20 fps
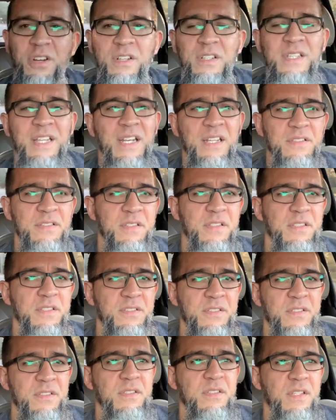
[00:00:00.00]
that is
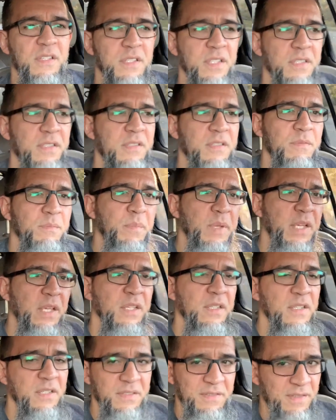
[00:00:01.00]
in
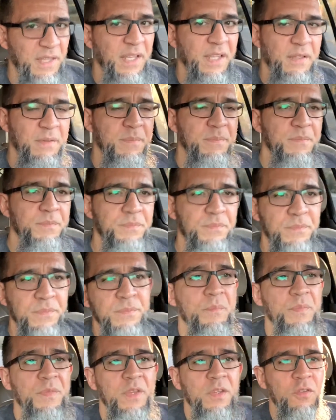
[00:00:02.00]
this thing.
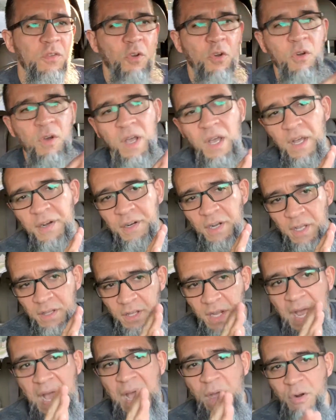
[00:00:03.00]
So
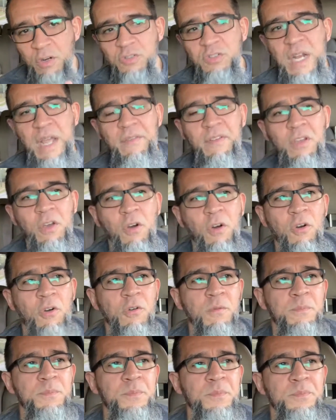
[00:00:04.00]
another hour driving
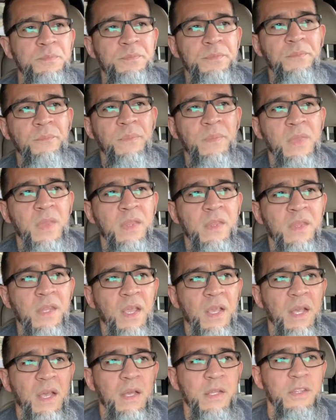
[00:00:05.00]
home,
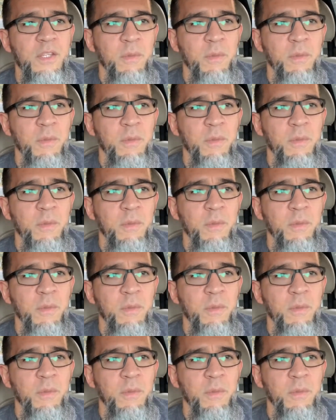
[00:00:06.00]
the